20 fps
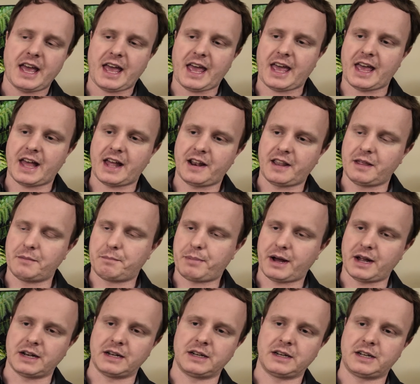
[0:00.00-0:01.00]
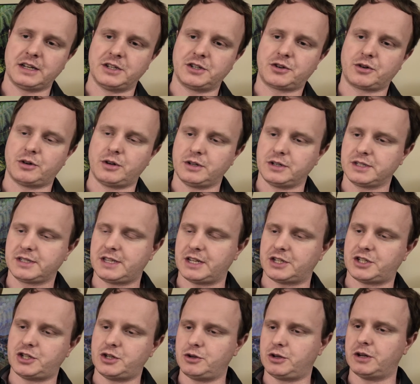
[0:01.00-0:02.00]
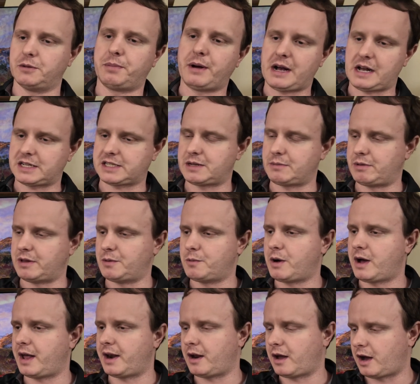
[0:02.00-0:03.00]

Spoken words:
and the button controls that you could possibly want